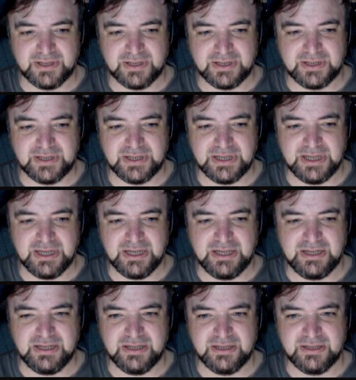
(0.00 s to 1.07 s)

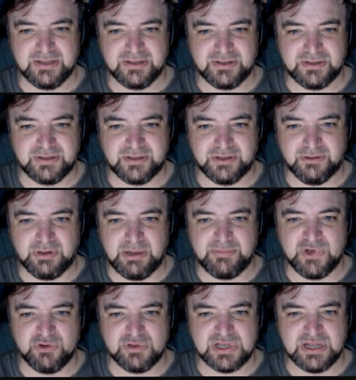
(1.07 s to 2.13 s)
Okay, so I'm
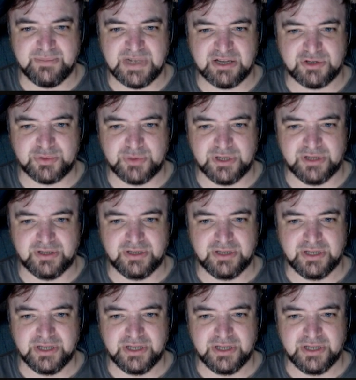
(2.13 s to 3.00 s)
using the mouse wheel